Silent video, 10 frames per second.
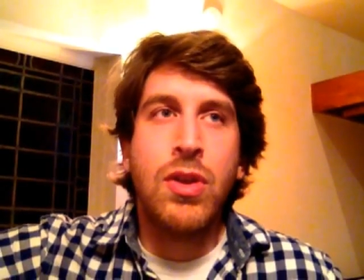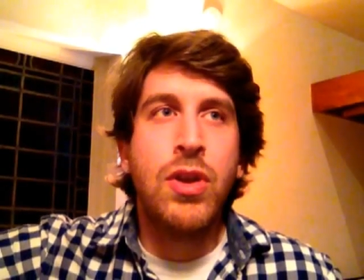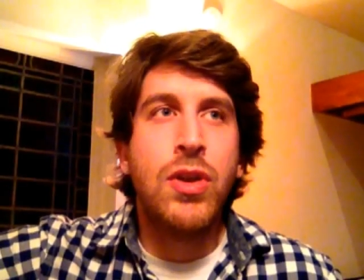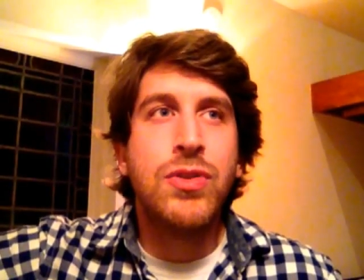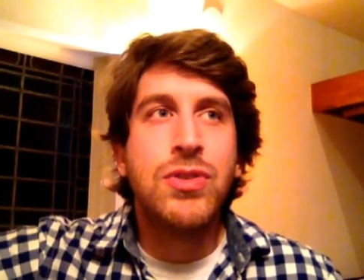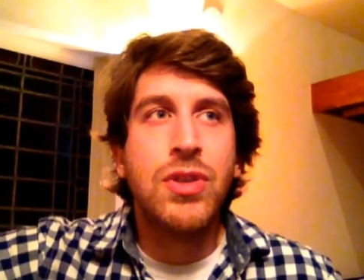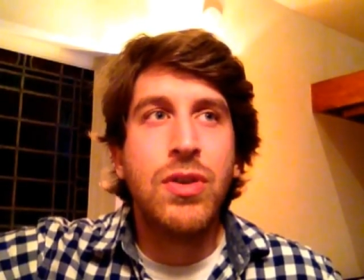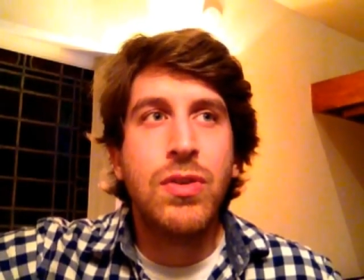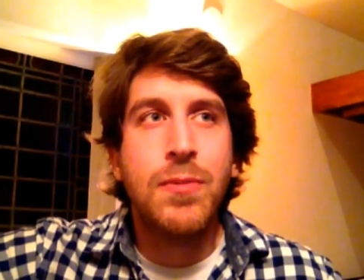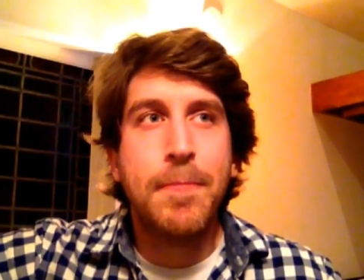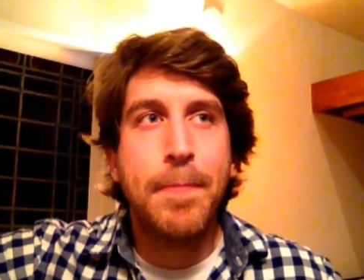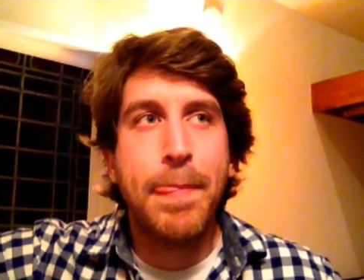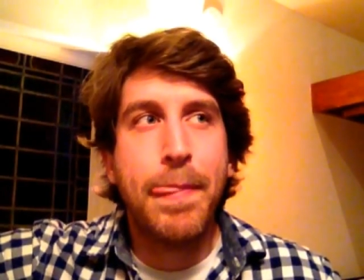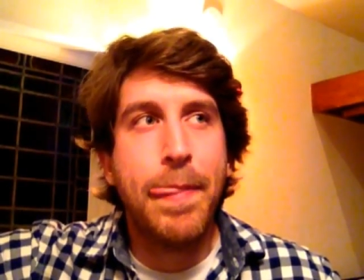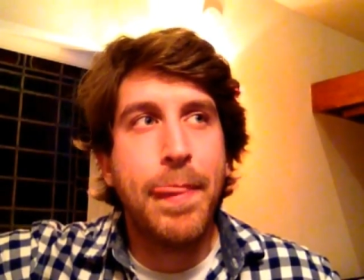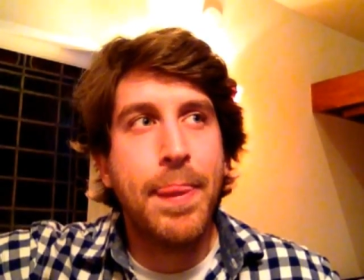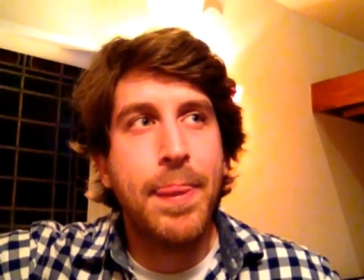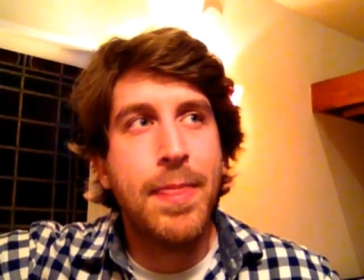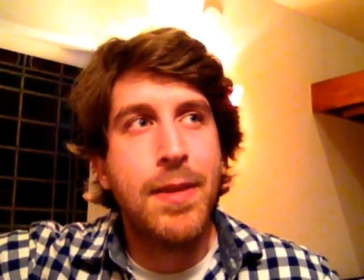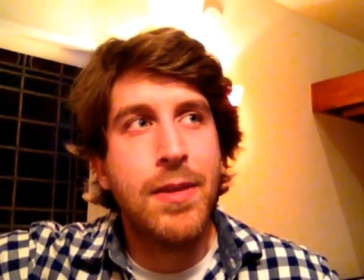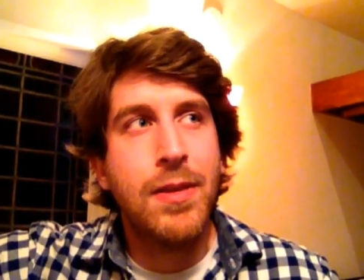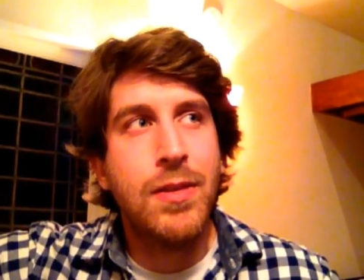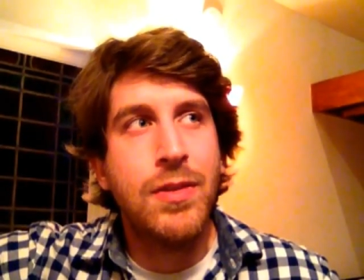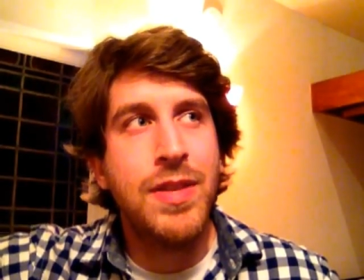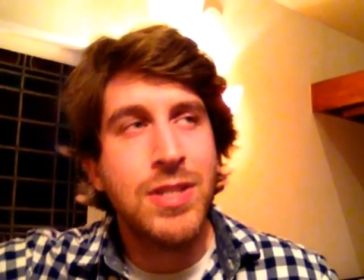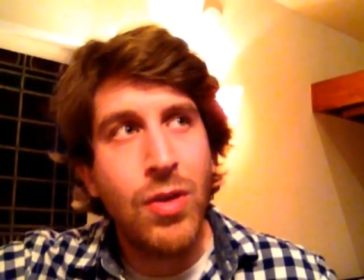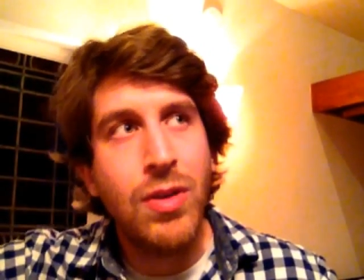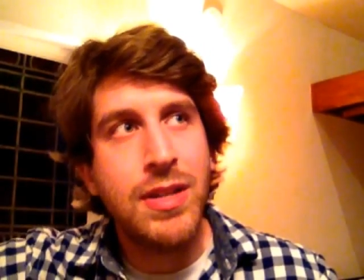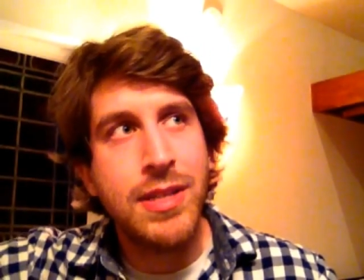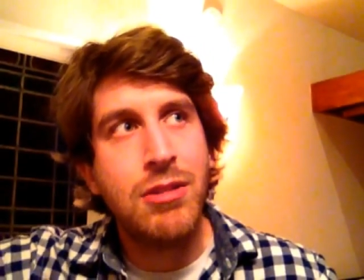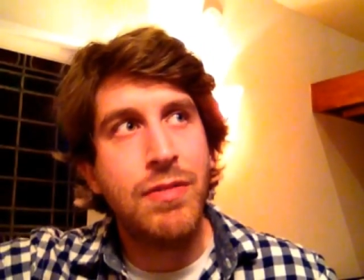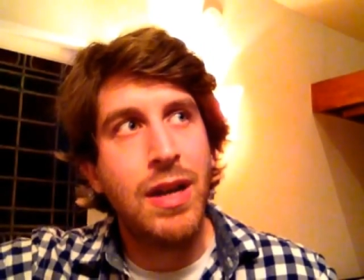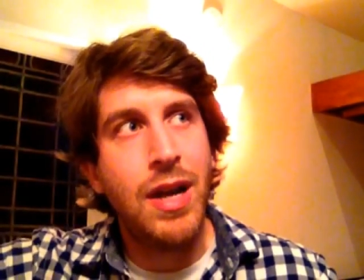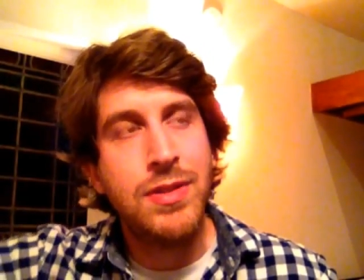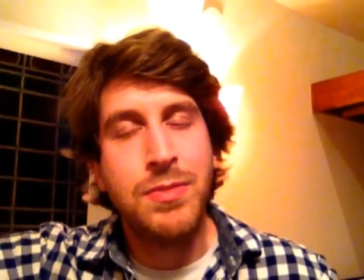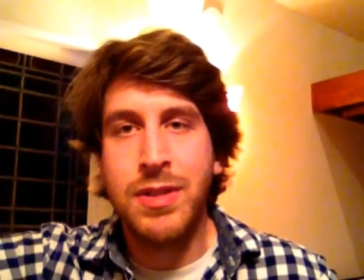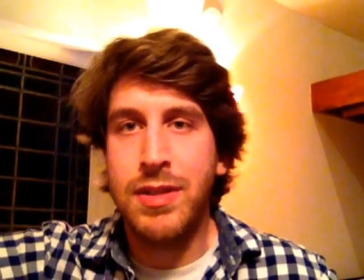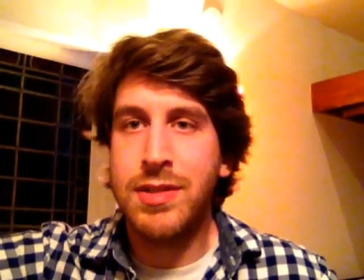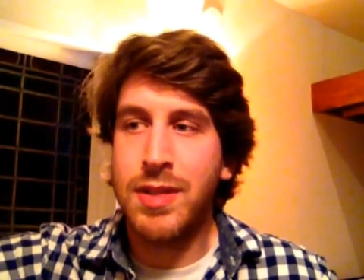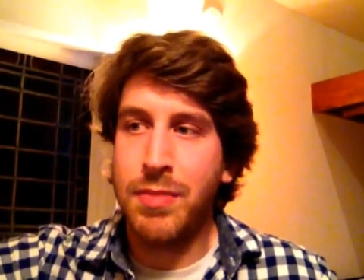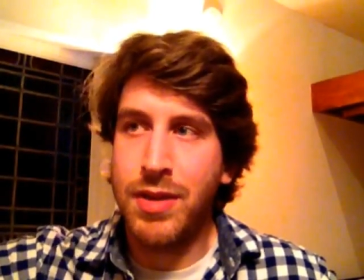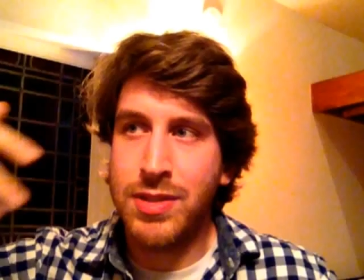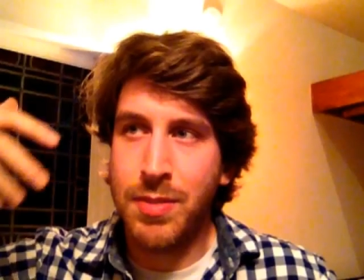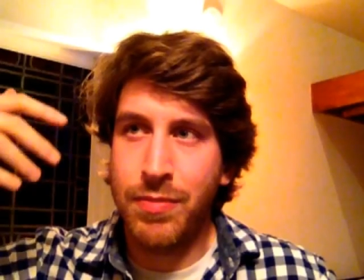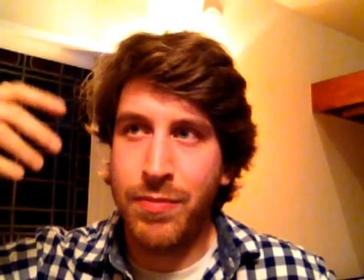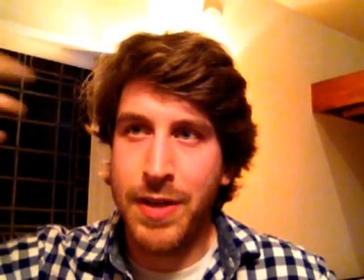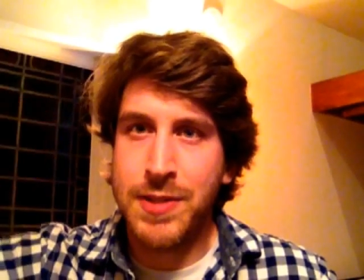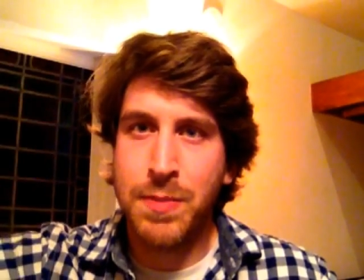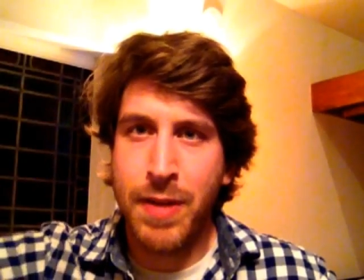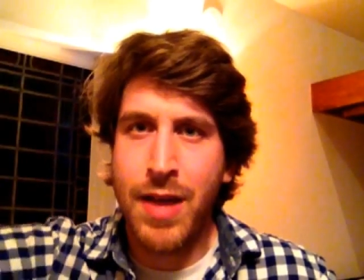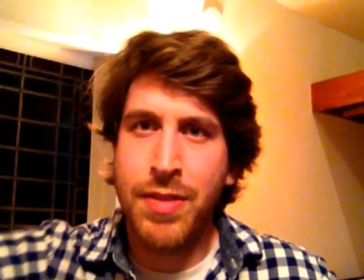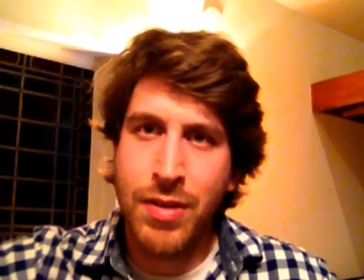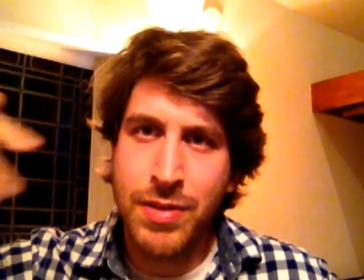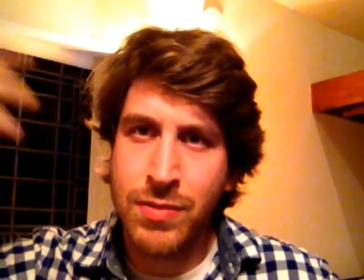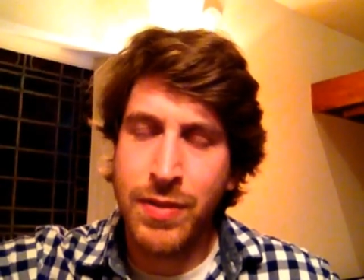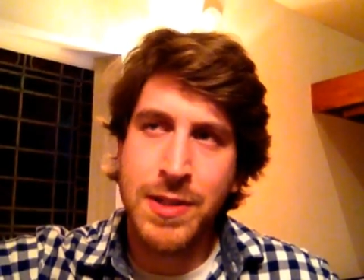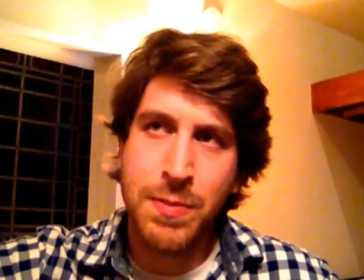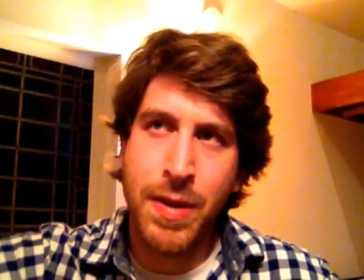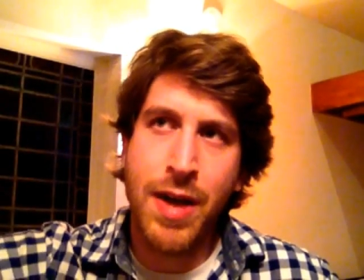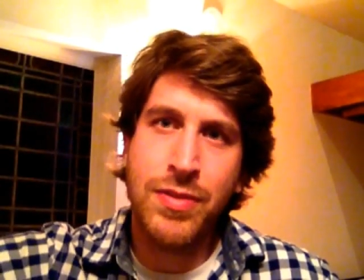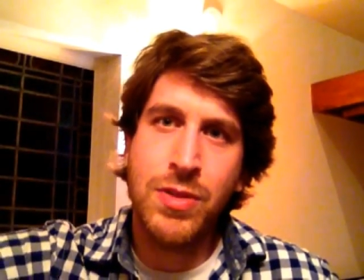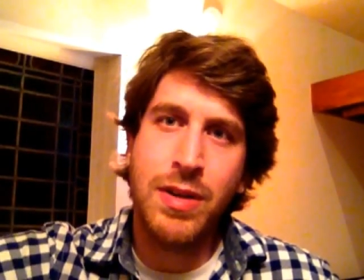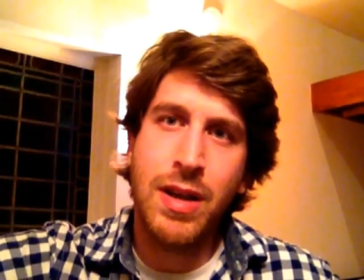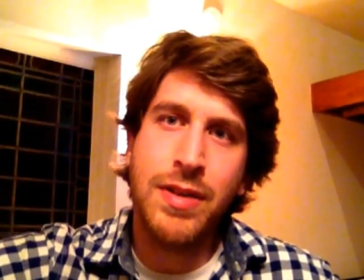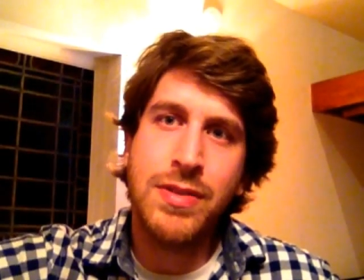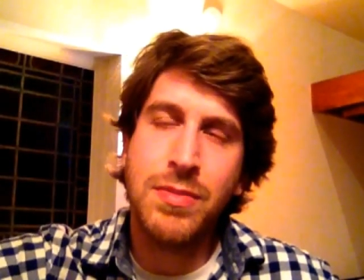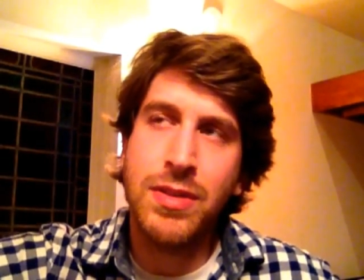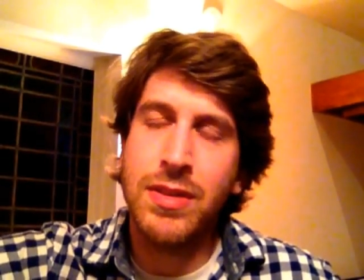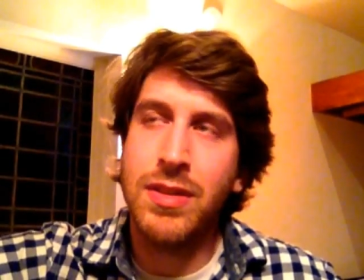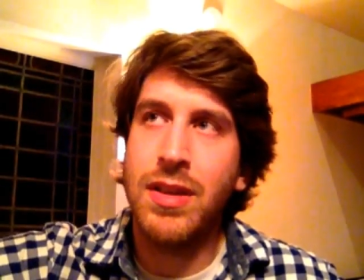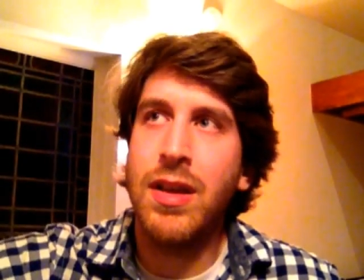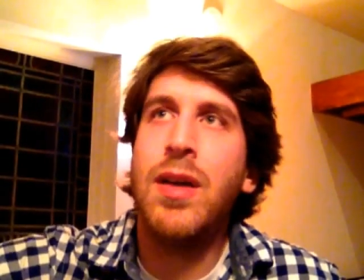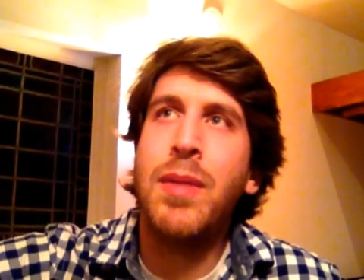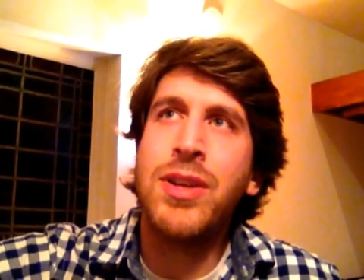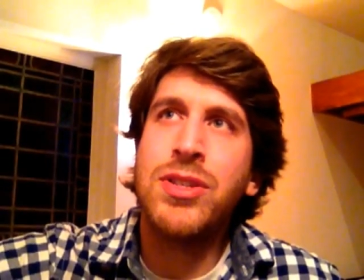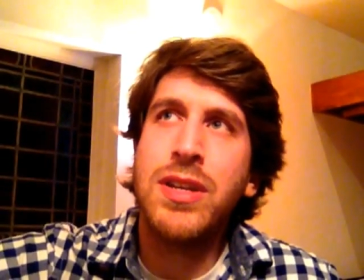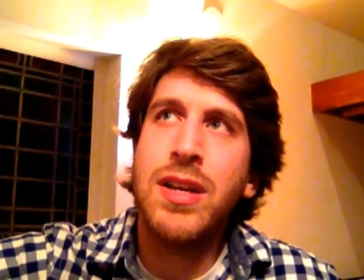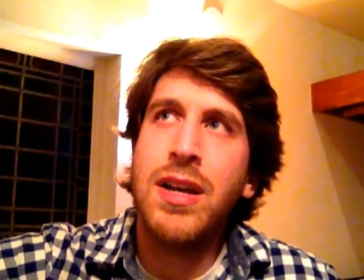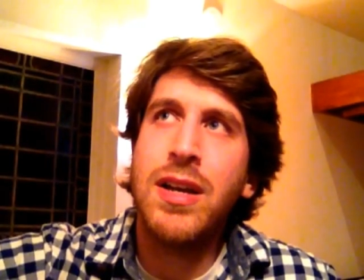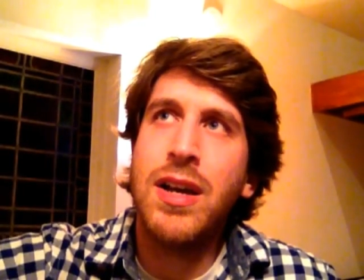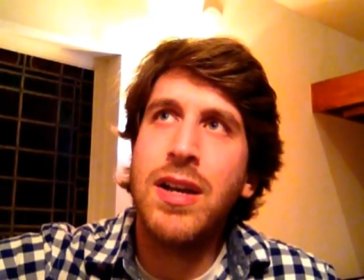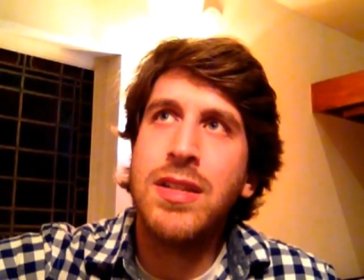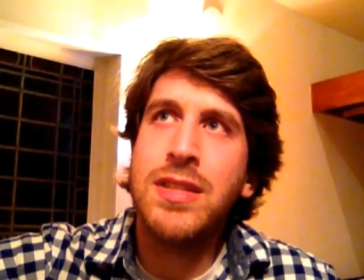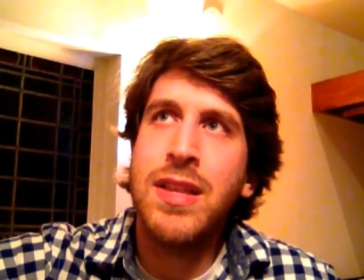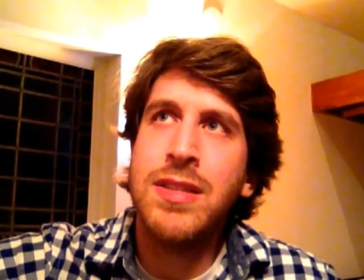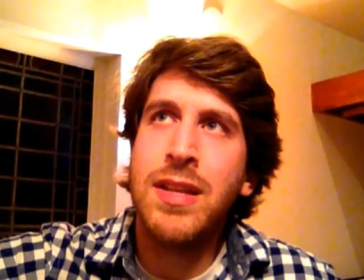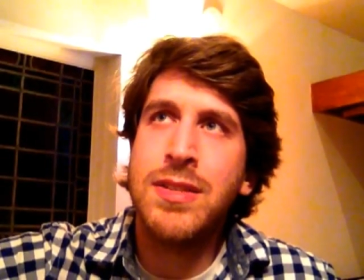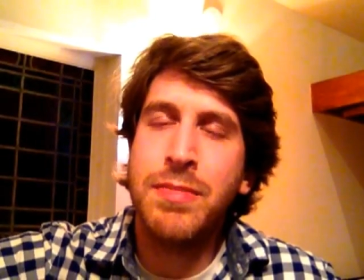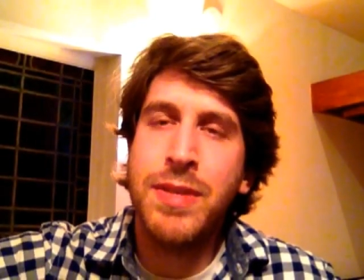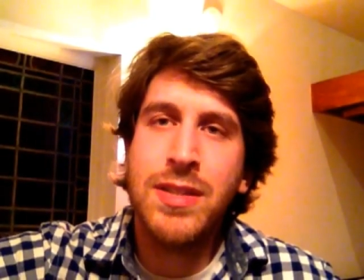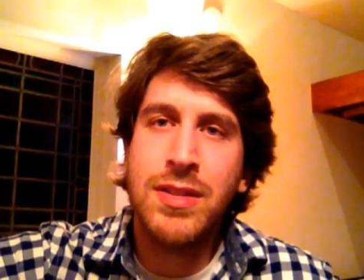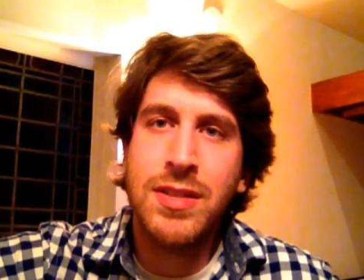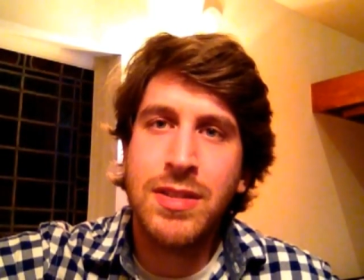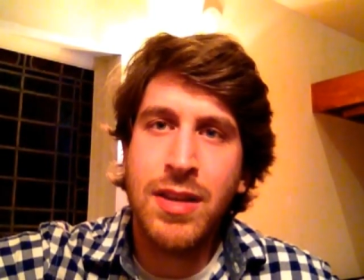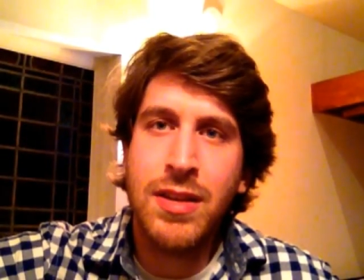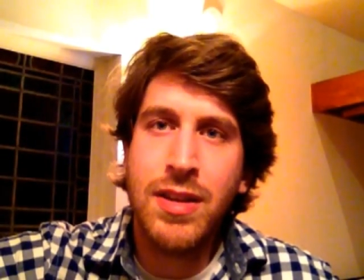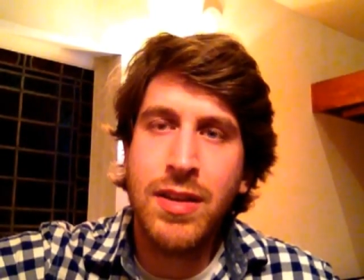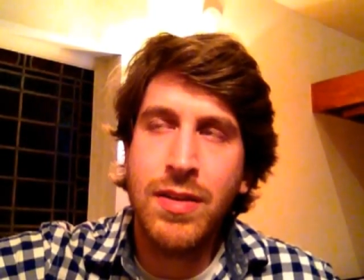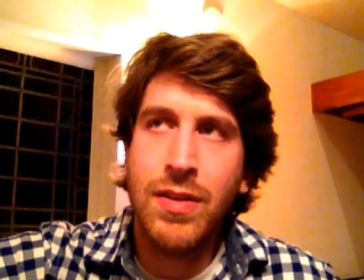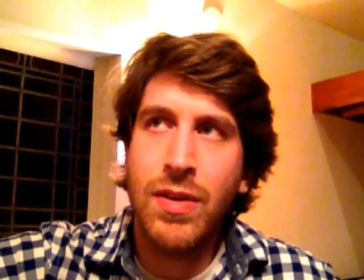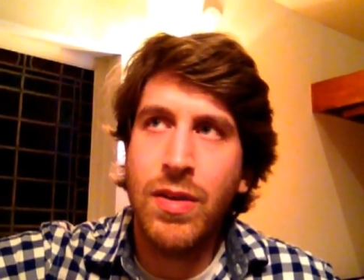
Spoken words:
You know, so this whole idea of enlightenment as some fixed path, you know, this fixed path to enlightenment, actually I'd say that's a misunderstanding